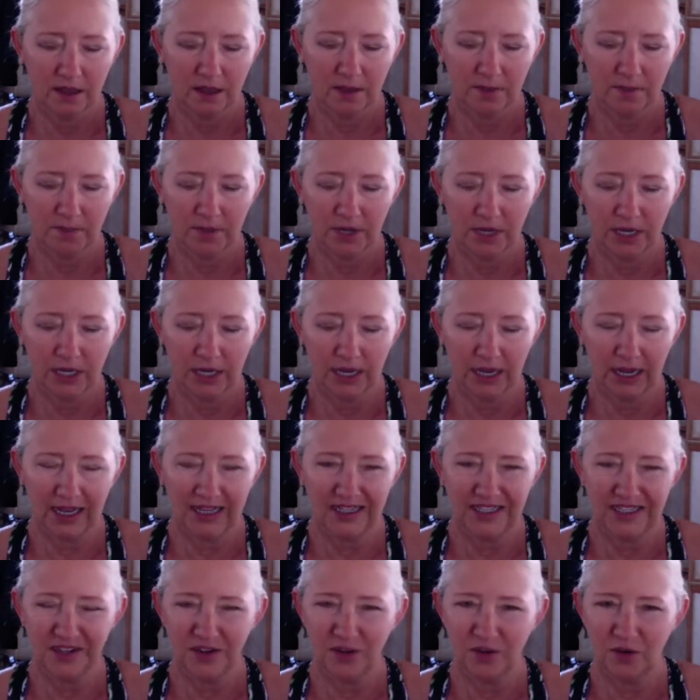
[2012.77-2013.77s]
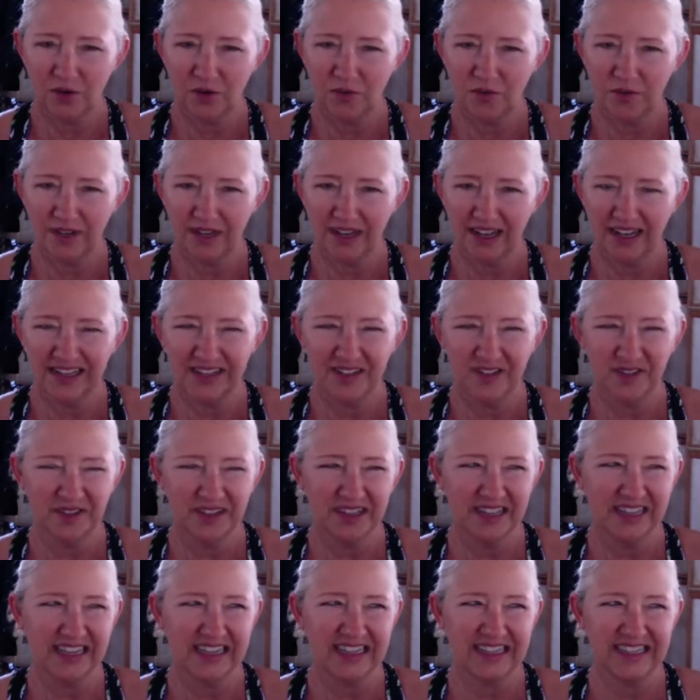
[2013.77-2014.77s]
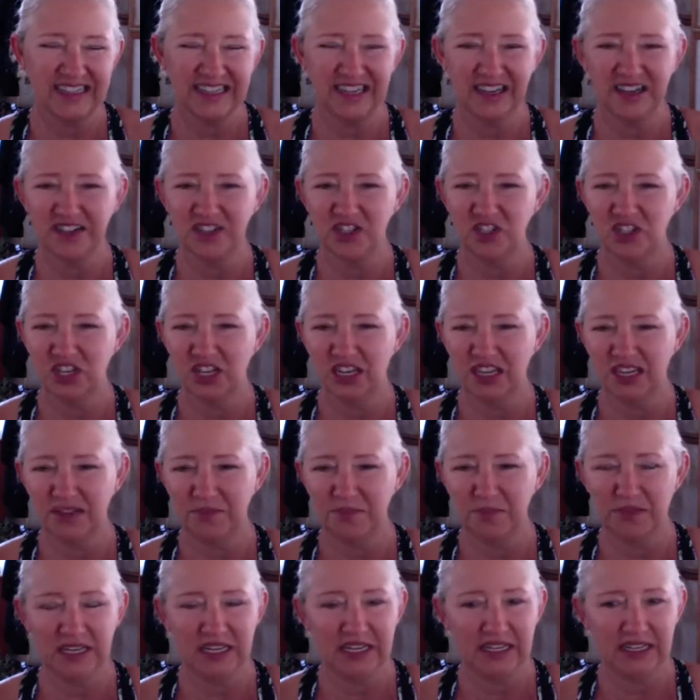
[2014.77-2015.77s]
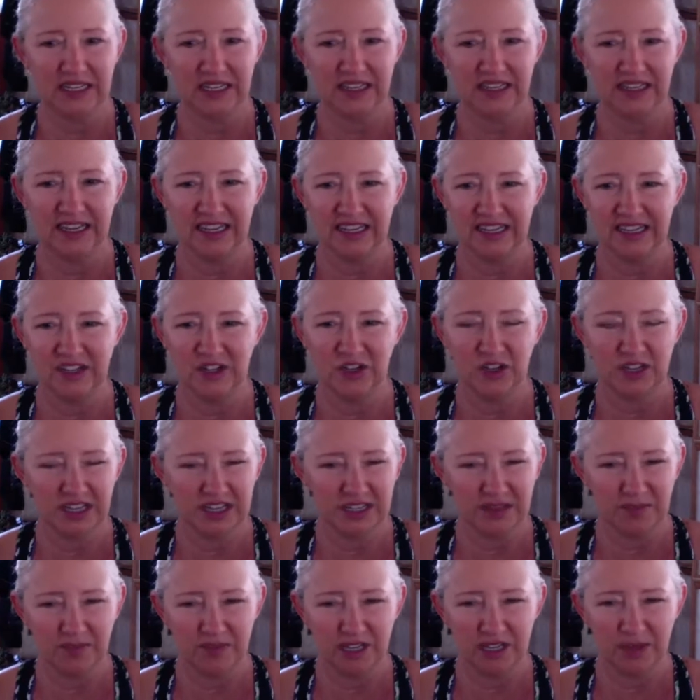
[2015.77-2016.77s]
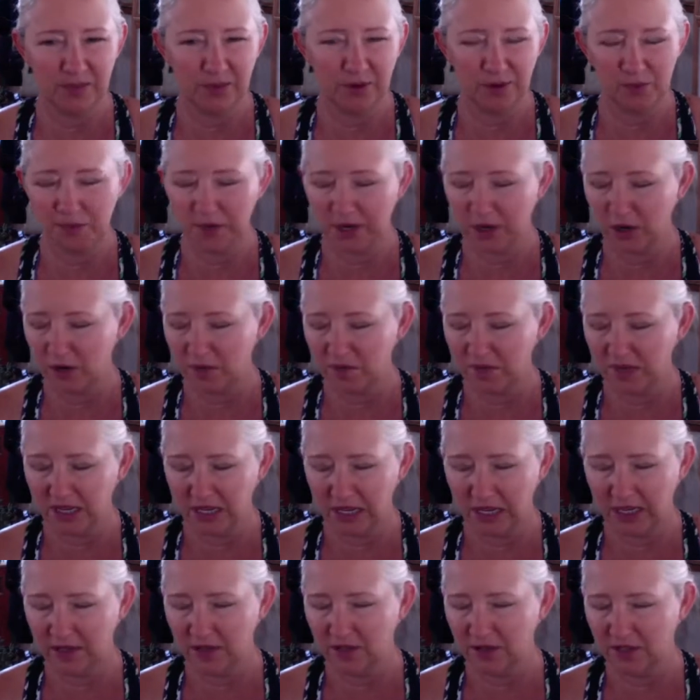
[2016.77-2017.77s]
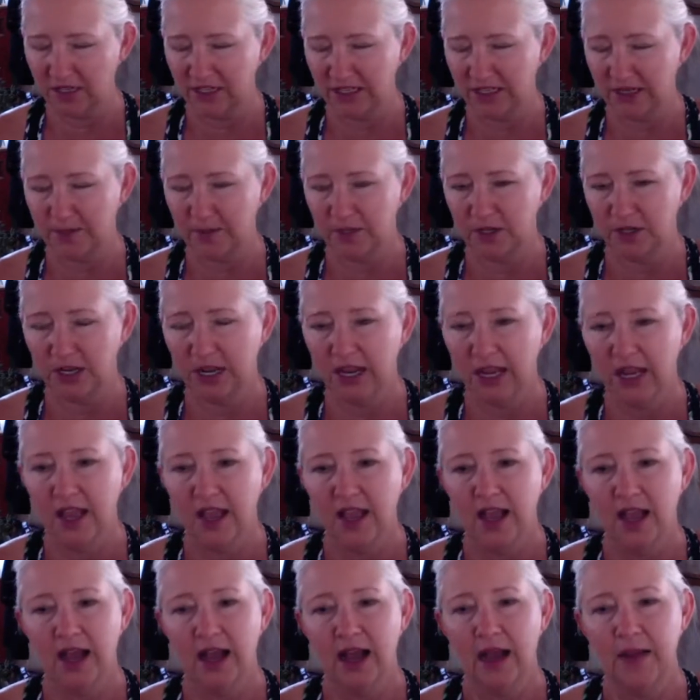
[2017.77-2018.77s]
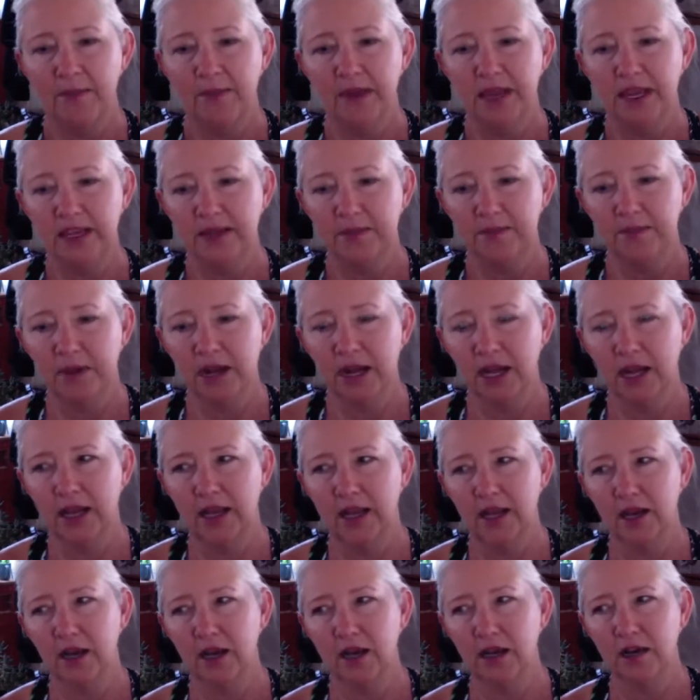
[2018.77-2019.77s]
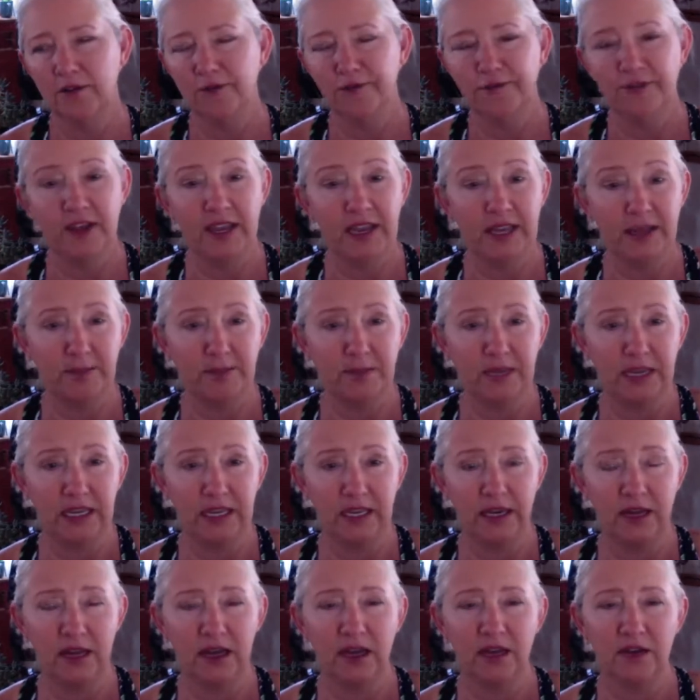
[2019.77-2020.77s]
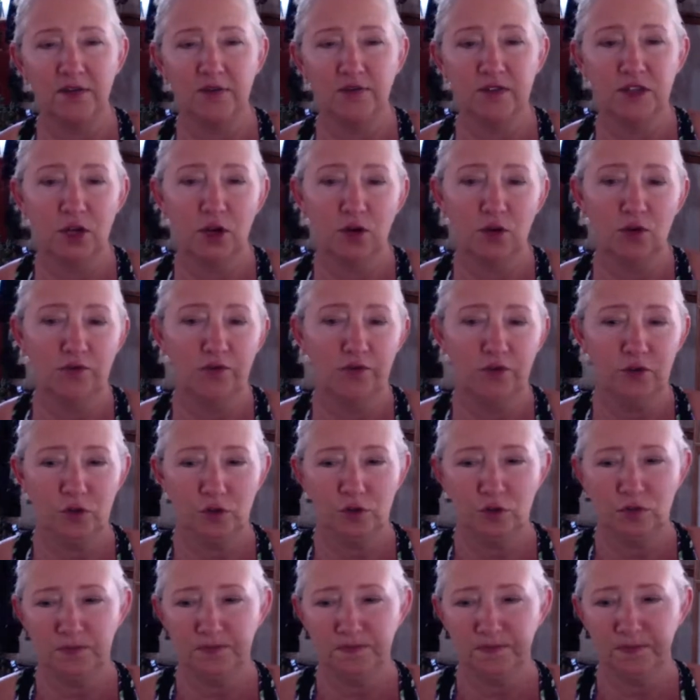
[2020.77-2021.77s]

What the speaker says: But I don't like touching meat, like cooking meat, preparing meat. I don't like it. But I make my fake meat out of tofu.